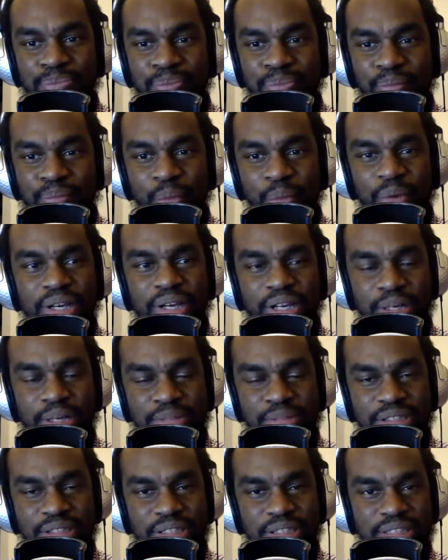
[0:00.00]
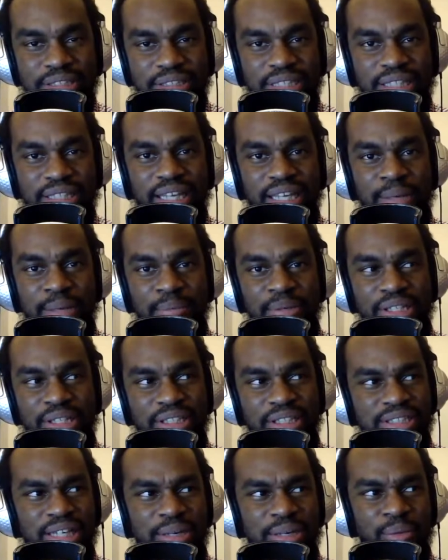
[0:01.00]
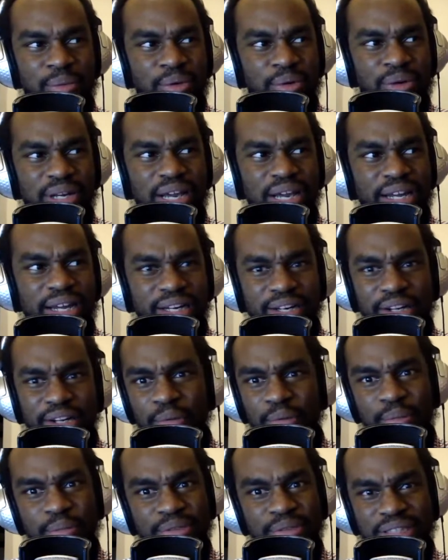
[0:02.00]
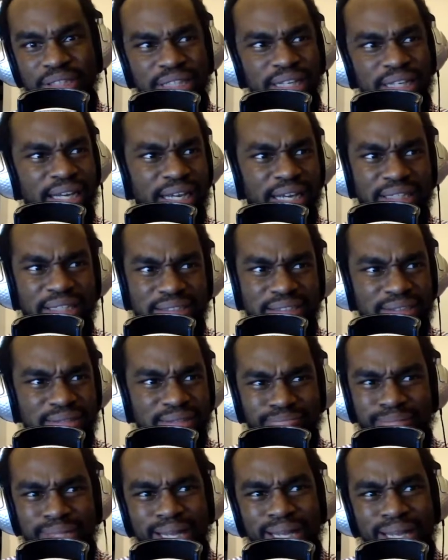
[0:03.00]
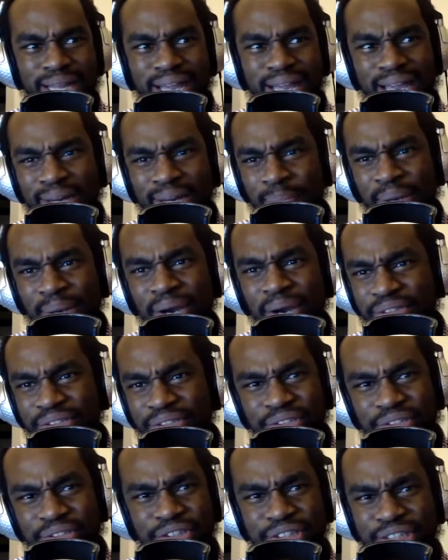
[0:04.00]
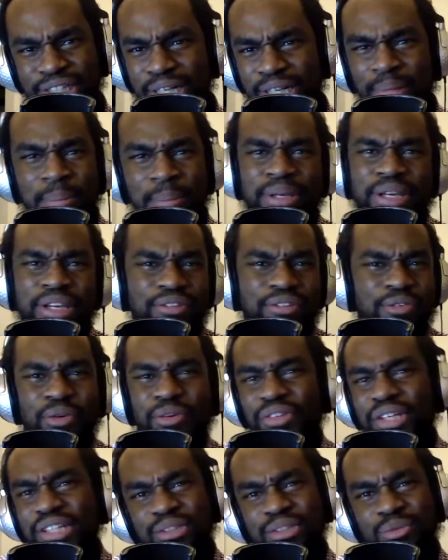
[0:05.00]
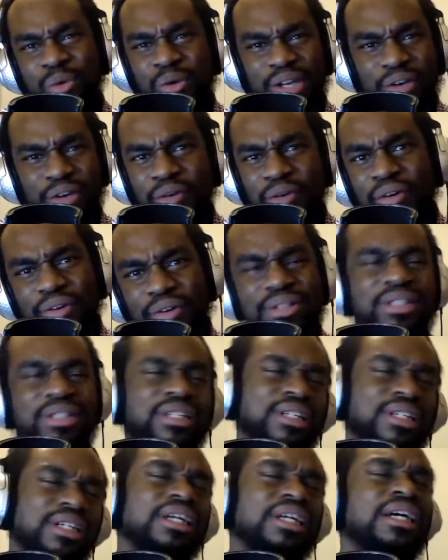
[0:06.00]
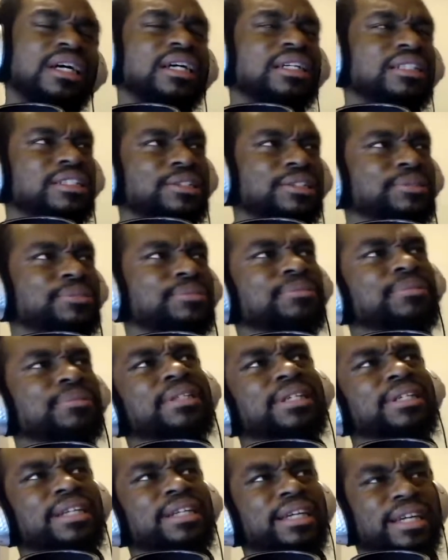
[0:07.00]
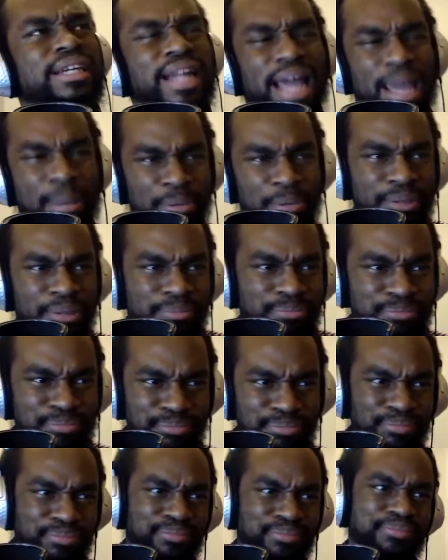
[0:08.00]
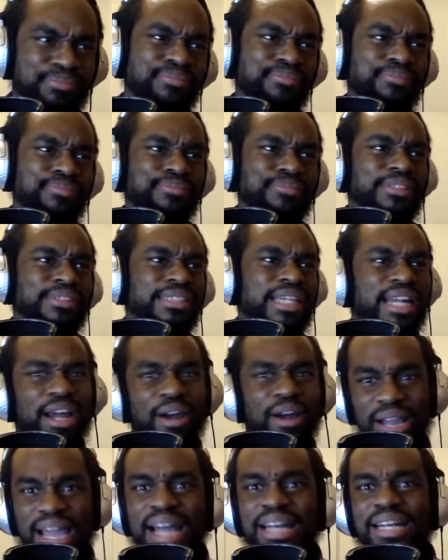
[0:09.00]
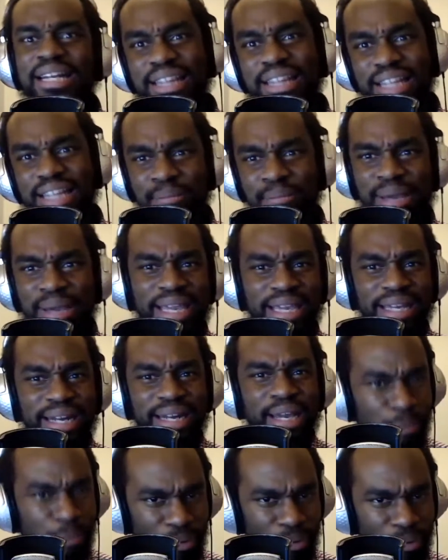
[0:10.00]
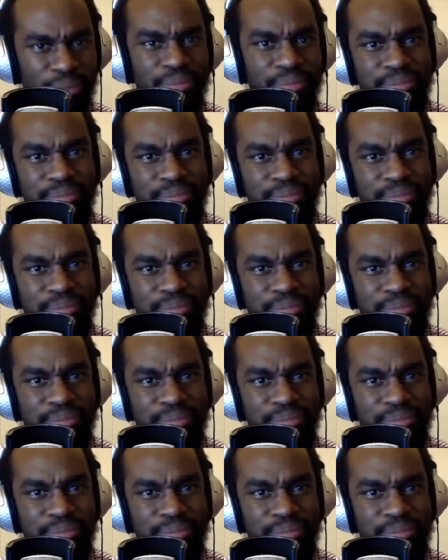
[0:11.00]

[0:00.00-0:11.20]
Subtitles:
when it comes to things like that. Because I went online and other people said, yes, like I had a power surge, and now my PS4 doesn't work at all. So it happened. Now I got the thing back in April.